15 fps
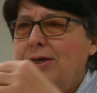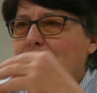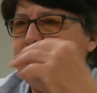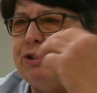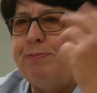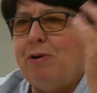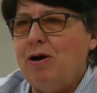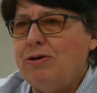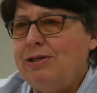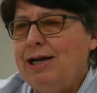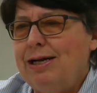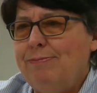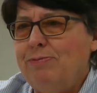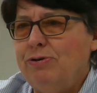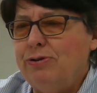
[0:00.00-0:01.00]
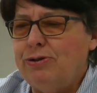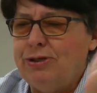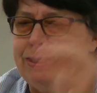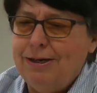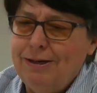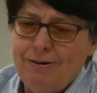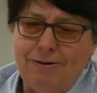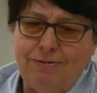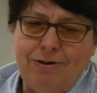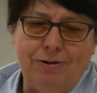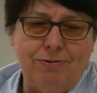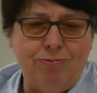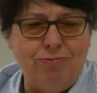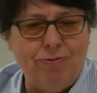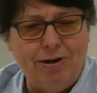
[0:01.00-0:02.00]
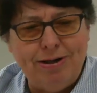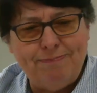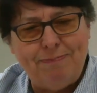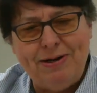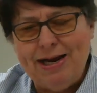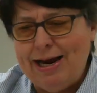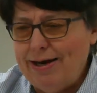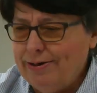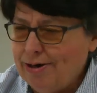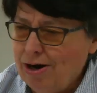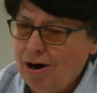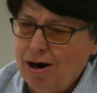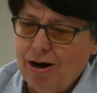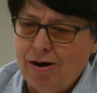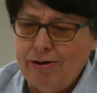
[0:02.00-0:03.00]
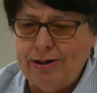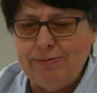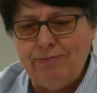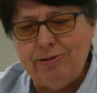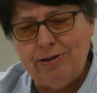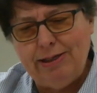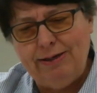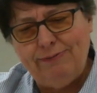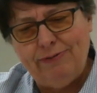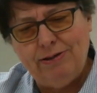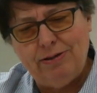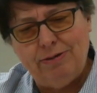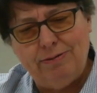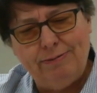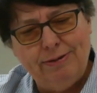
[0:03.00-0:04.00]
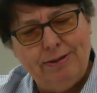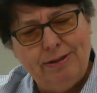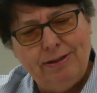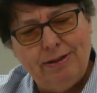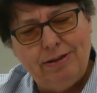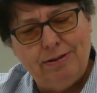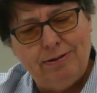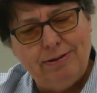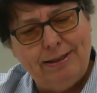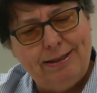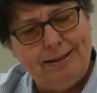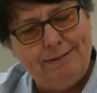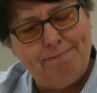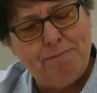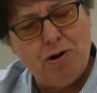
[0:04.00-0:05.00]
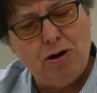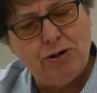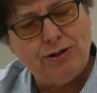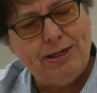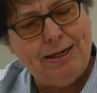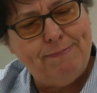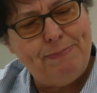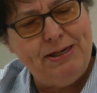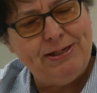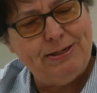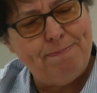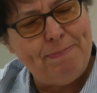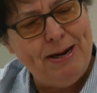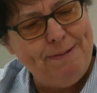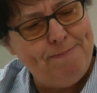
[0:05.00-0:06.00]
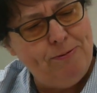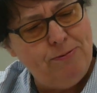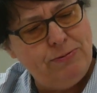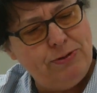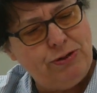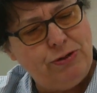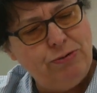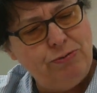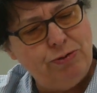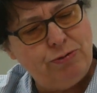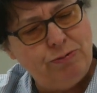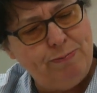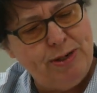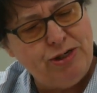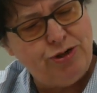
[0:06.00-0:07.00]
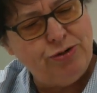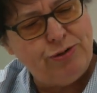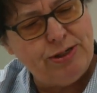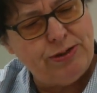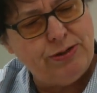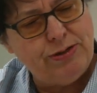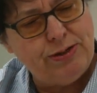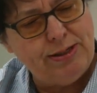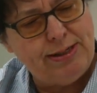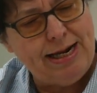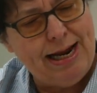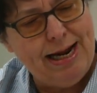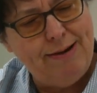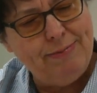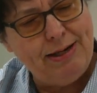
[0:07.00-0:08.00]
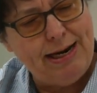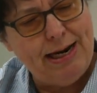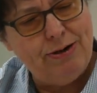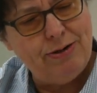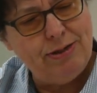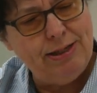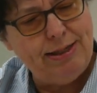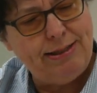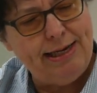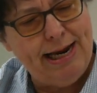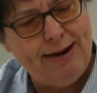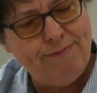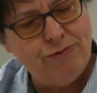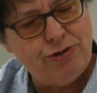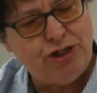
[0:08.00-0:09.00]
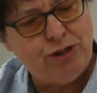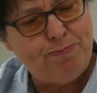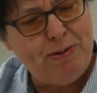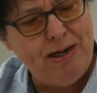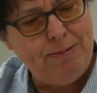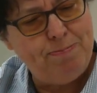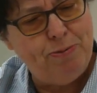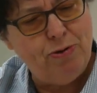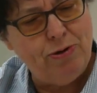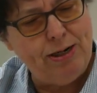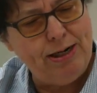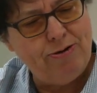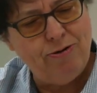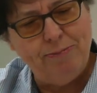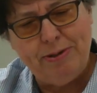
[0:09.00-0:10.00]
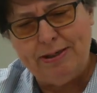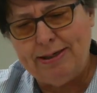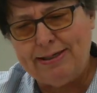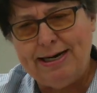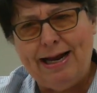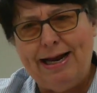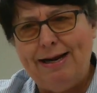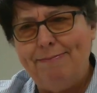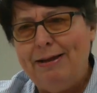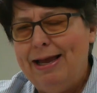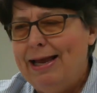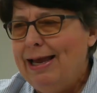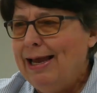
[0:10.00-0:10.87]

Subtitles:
Spark timers, you'd run it behind a car and it would leave little marks on a piece of paper, and the students would measure distance and time and calculate the average speed per increment of time.